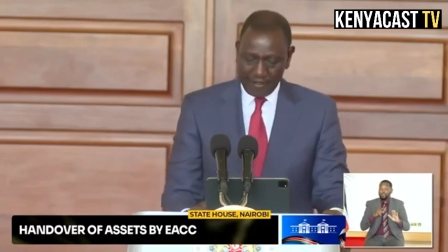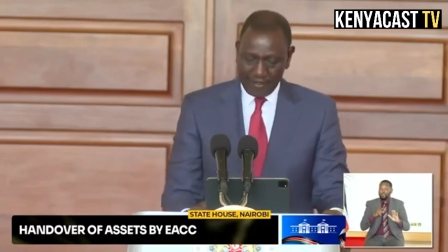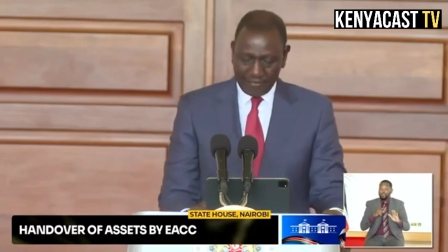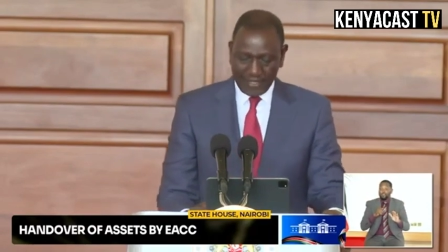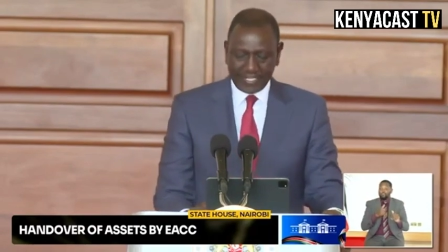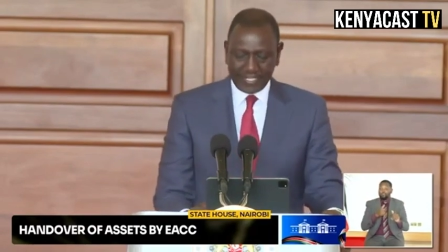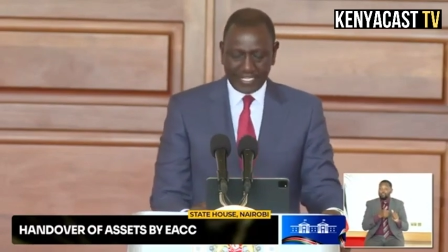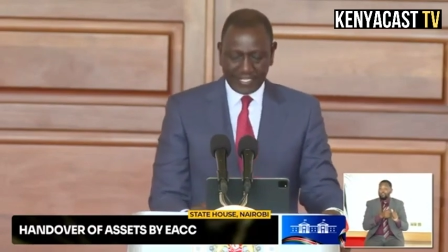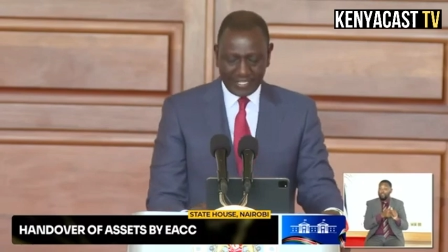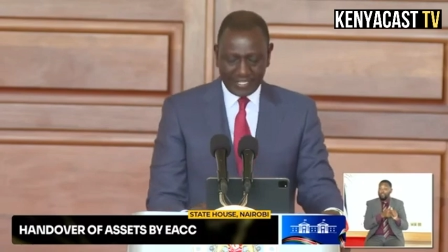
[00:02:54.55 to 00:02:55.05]

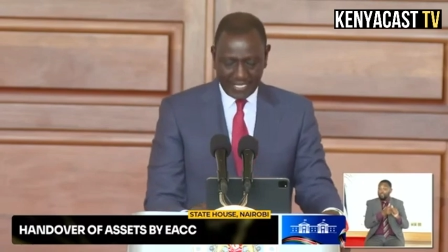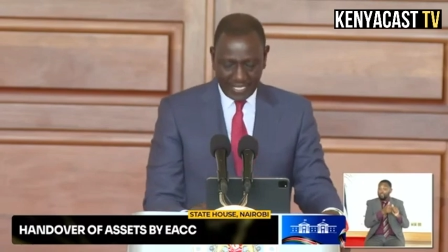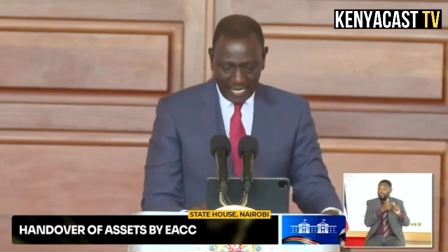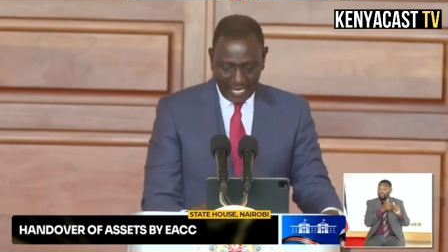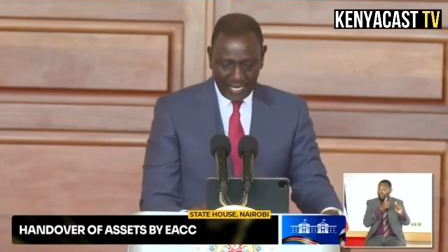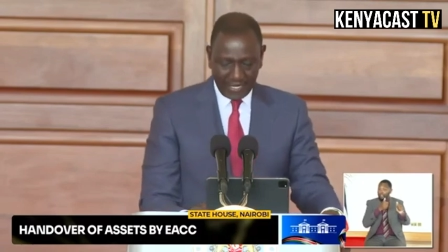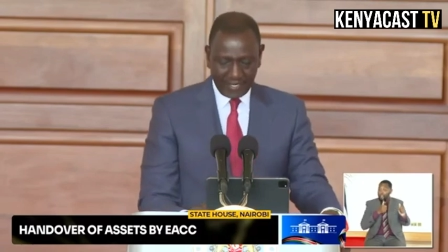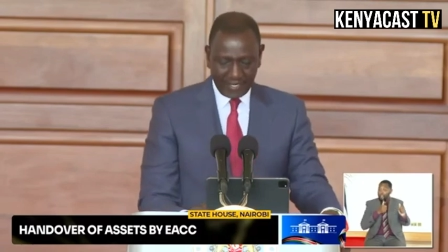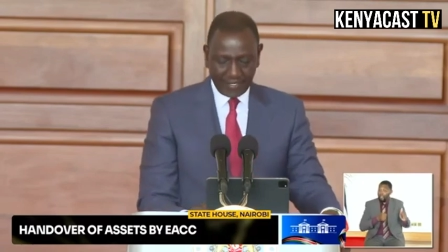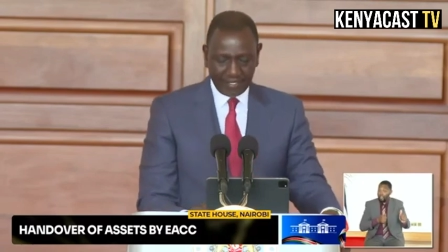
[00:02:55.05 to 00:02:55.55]
that in the
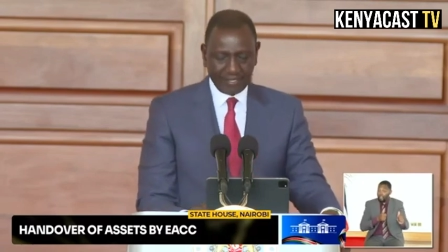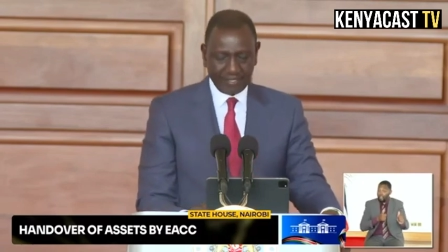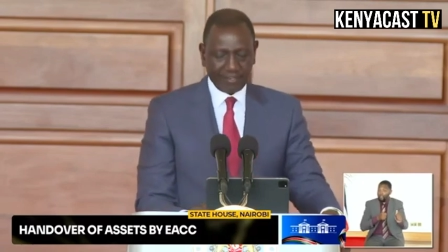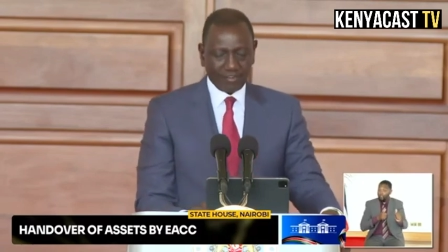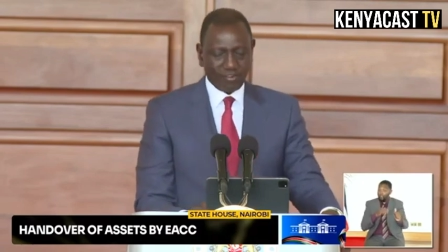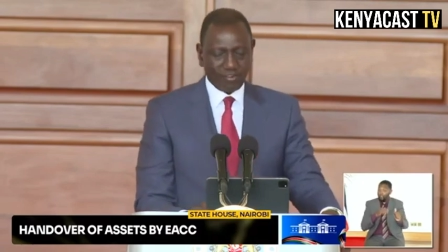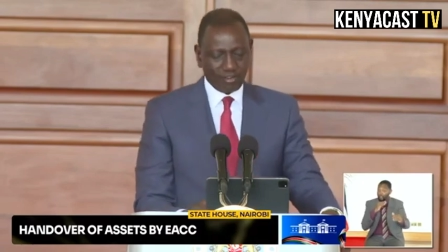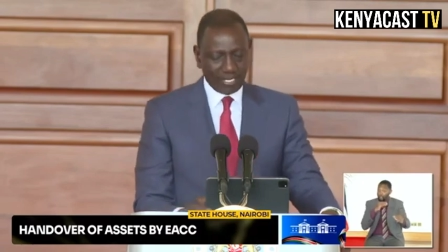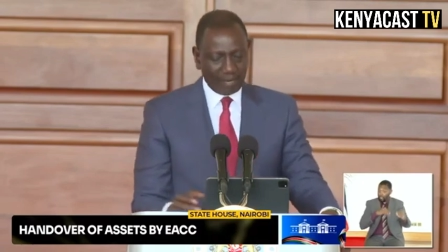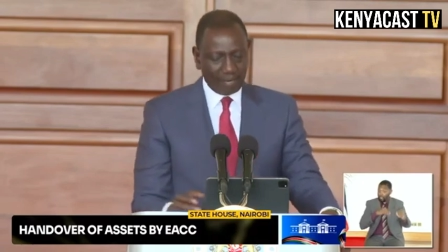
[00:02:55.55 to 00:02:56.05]

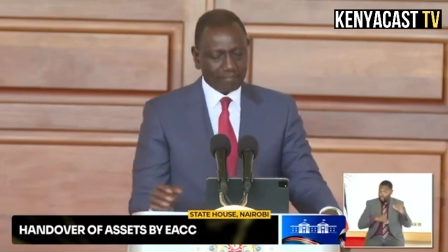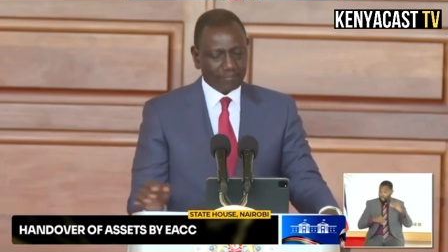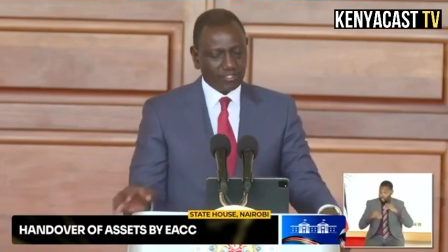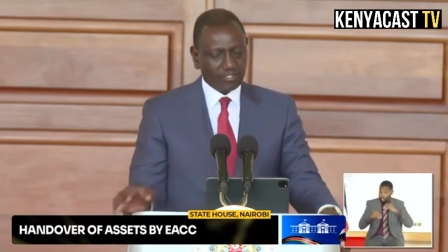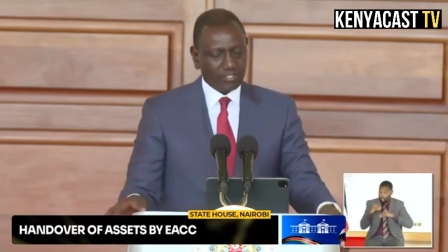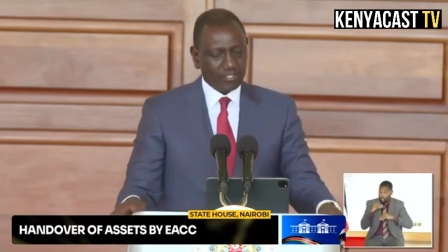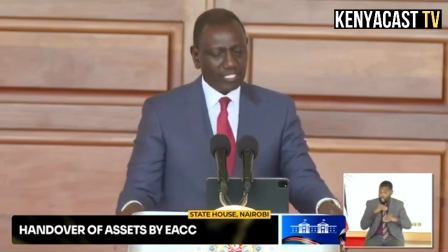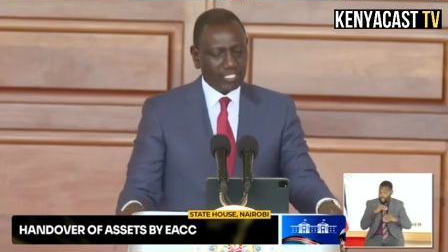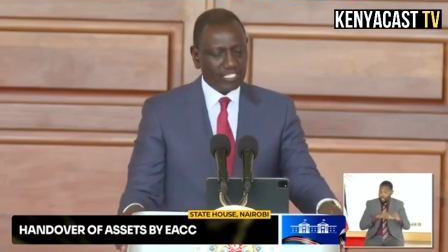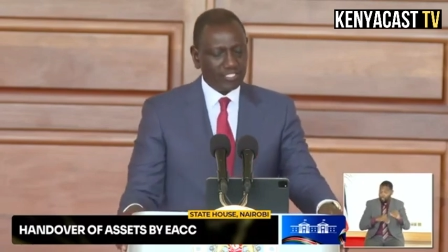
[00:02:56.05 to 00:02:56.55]
end,
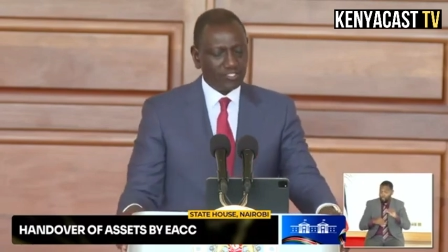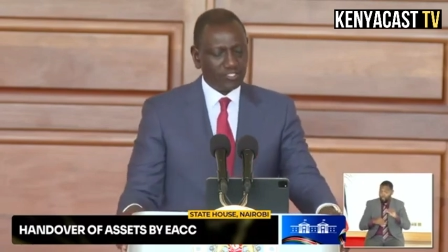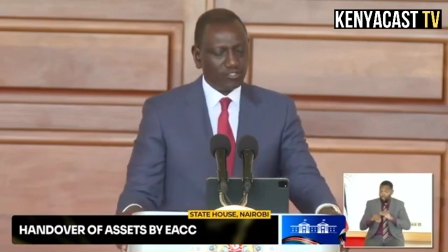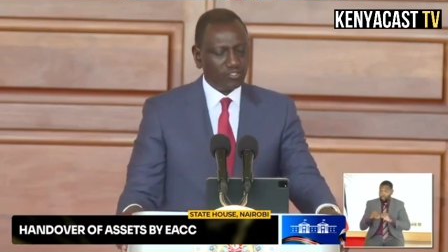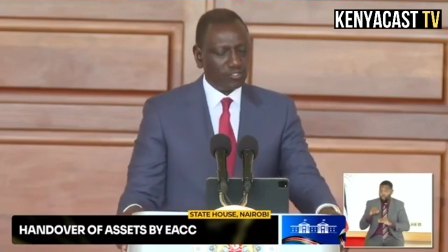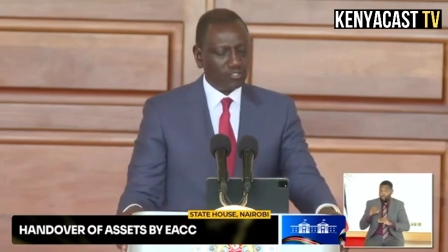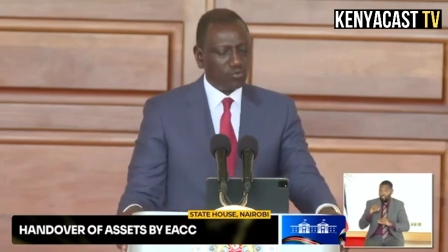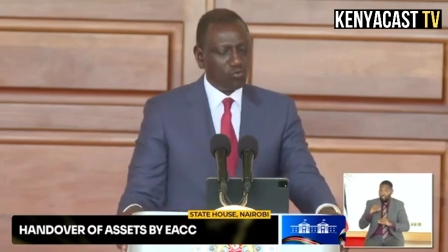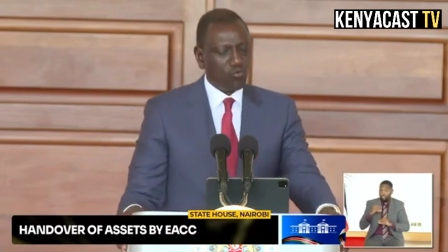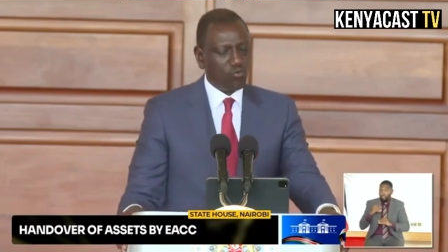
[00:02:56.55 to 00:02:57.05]
corruption is
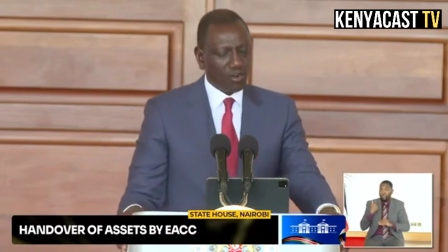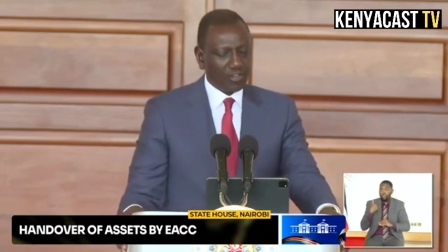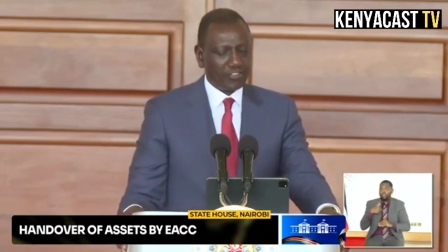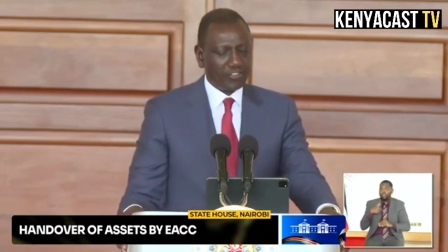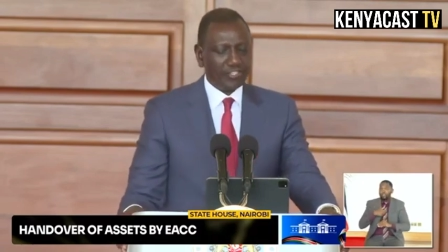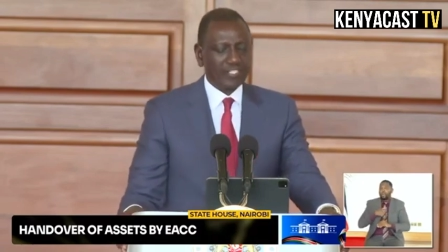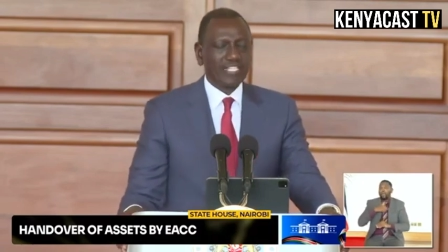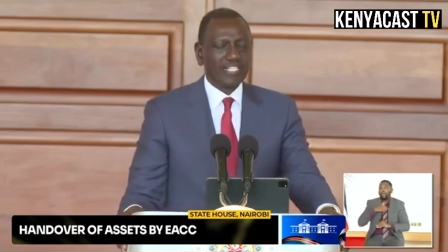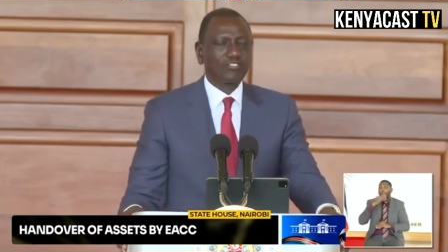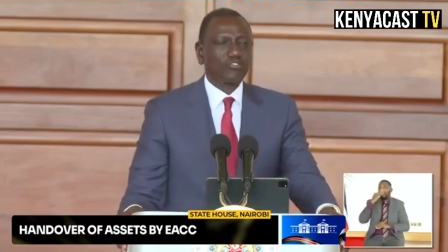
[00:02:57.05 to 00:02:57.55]
not
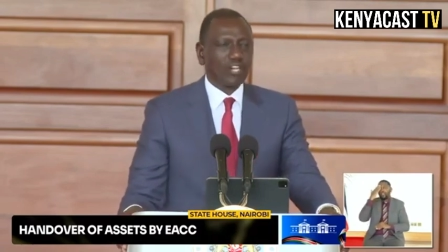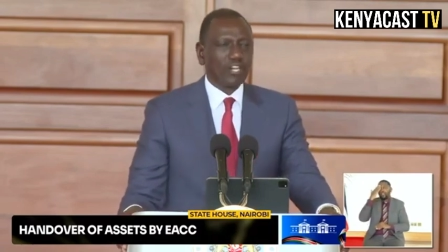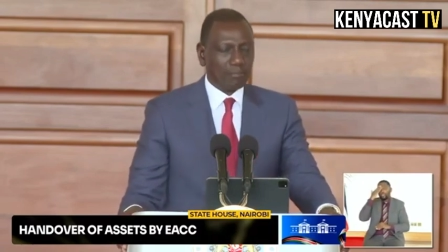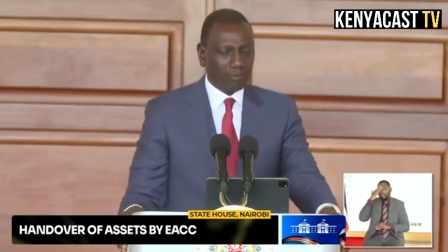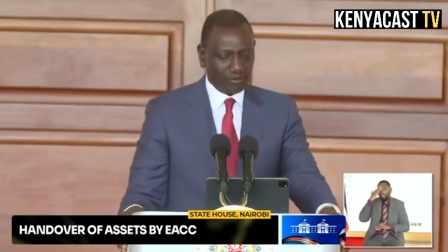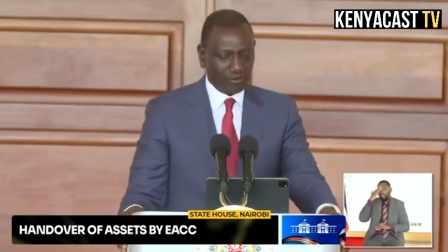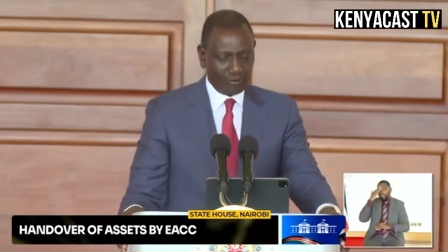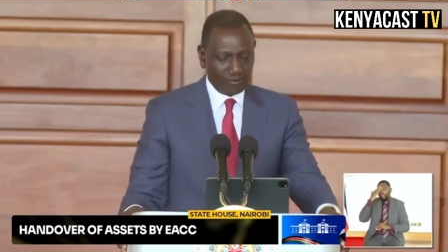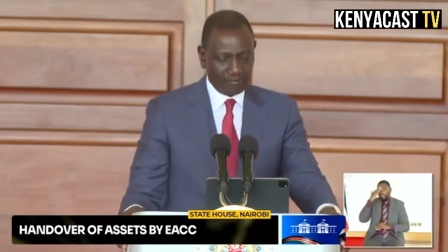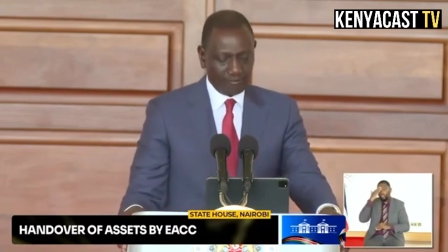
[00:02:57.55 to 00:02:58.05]
worth the
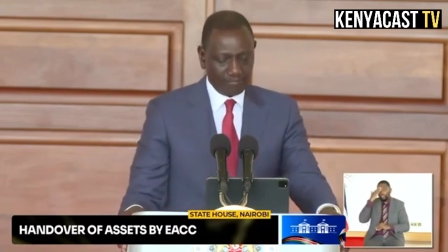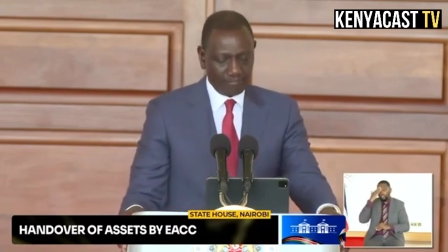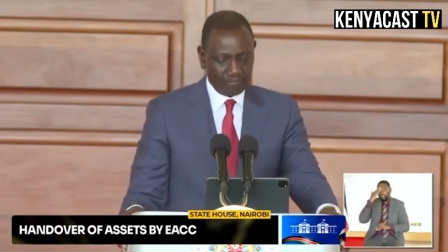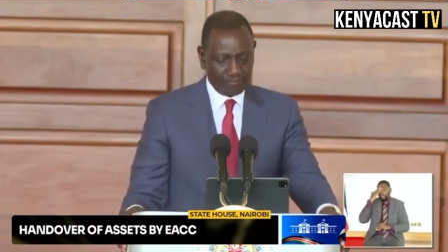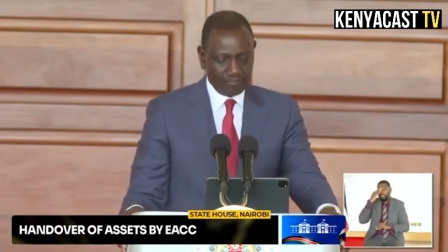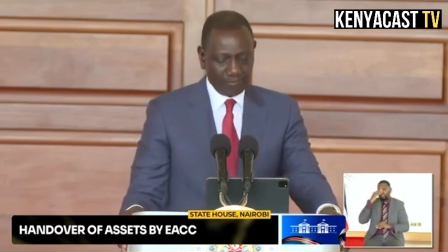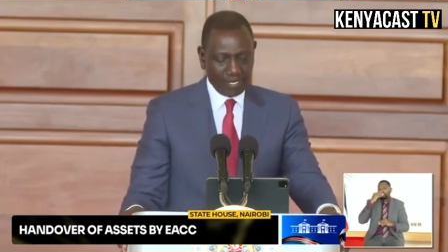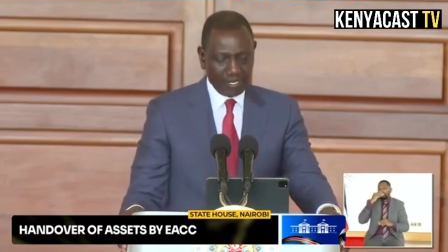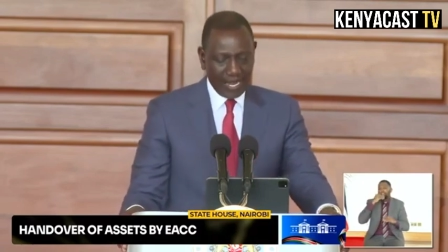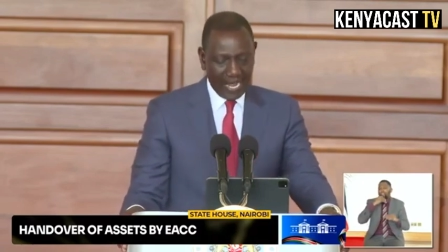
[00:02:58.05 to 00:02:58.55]
trouble,
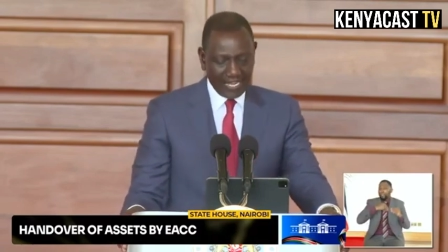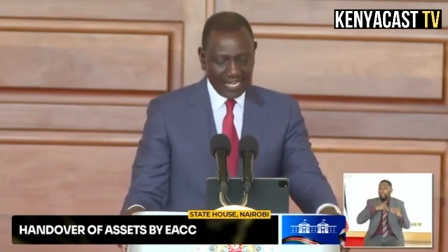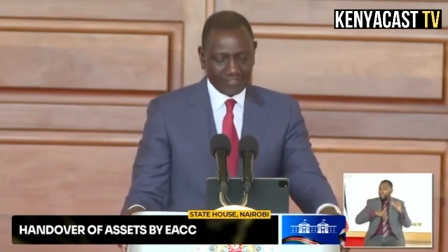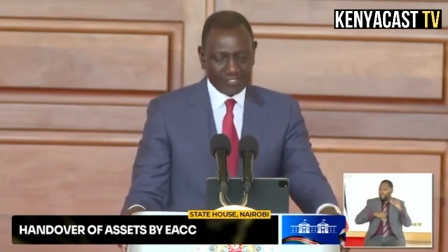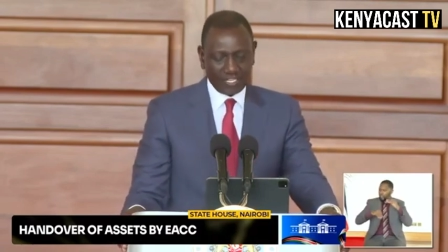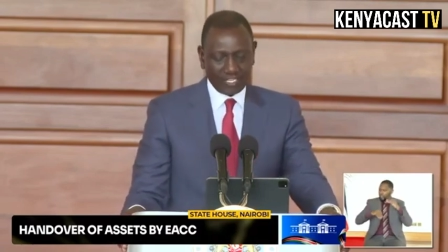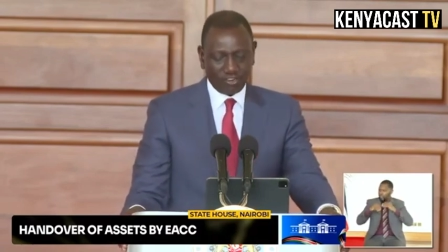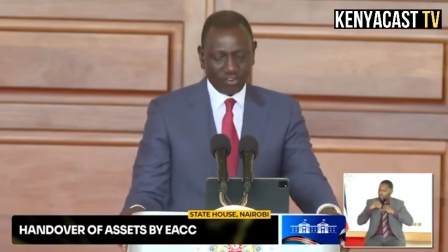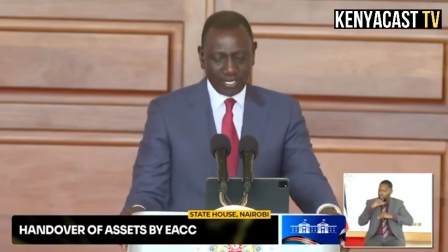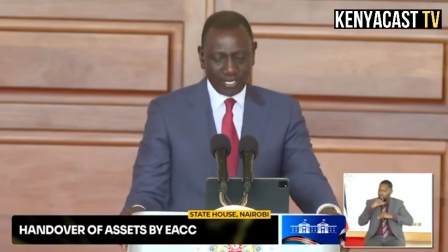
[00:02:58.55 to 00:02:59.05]
as
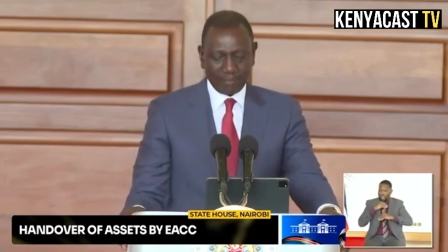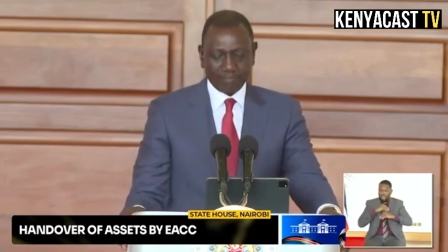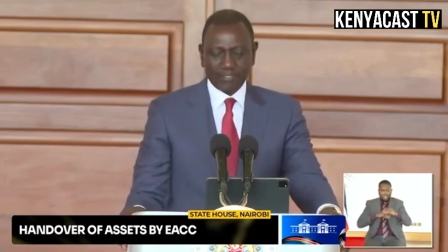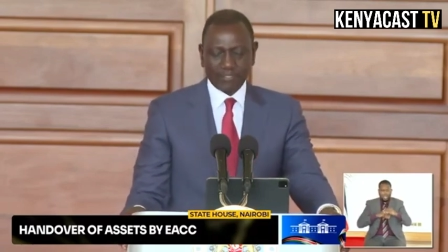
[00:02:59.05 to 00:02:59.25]
the corrupt